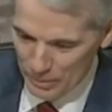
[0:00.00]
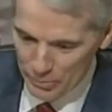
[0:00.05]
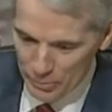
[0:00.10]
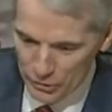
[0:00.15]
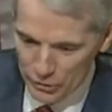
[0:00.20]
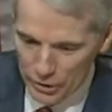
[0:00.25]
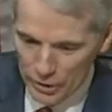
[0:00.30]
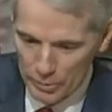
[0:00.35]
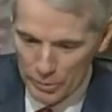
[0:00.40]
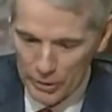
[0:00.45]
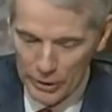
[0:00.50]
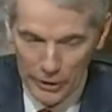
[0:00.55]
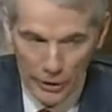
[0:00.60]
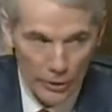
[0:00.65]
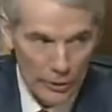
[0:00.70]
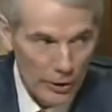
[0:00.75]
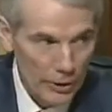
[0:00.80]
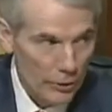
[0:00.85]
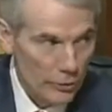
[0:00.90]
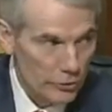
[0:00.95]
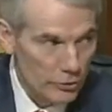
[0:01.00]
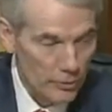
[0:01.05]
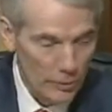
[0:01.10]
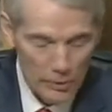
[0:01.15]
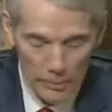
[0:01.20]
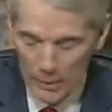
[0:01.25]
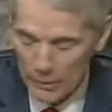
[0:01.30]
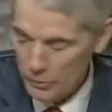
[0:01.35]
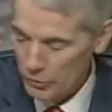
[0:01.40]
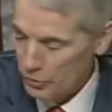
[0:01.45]
I appreciate him being here. I know some other
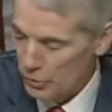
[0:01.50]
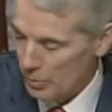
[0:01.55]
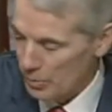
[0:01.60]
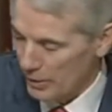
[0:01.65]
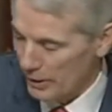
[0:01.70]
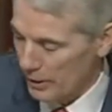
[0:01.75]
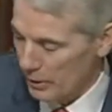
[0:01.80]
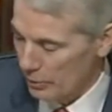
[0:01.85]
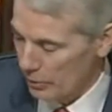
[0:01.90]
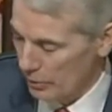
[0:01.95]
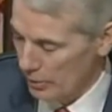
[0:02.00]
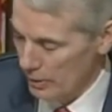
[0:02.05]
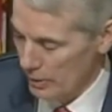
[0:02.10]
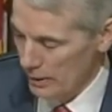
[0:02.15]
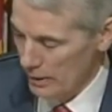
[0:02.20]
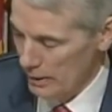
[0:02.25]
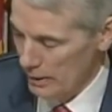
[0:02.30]
members of the panel